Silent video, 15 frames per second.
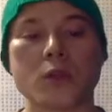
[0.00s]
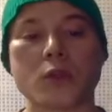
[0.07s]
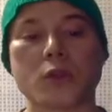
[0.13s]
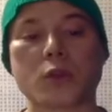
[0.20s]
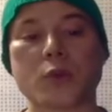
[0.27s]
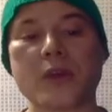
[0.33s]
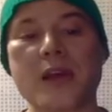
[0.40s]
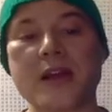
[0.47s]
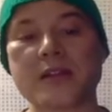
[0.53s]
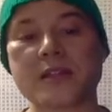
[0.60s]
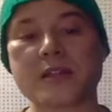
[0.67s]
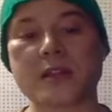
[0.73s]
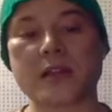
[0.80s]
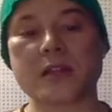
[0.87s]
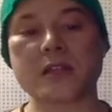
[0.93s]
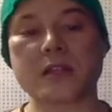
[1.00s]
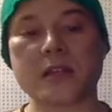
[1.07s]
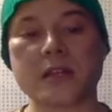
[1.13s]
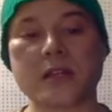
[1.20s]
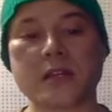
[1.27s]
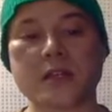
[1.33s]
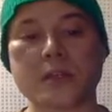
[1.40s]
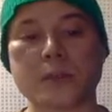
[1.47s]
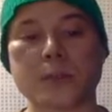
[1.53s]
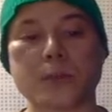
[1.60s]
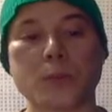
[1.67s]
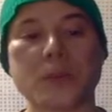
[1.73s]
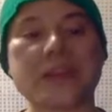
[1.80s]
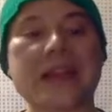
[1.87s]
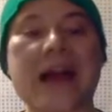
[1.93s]
Three on six is
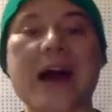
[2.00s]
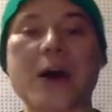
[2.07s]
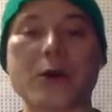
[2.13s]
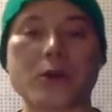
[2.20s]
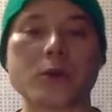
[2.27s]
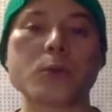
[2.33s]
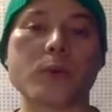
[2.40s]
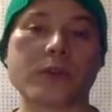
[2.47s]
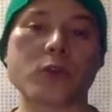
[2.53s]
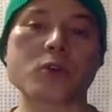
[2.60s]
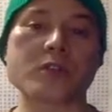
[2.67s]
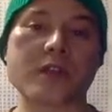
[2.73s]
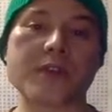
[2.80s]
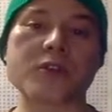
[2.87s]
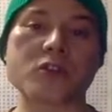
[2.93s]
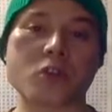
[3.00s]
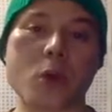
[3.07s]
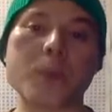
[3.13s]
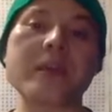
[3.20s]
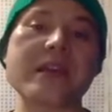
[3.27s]
loud with your stethoscope,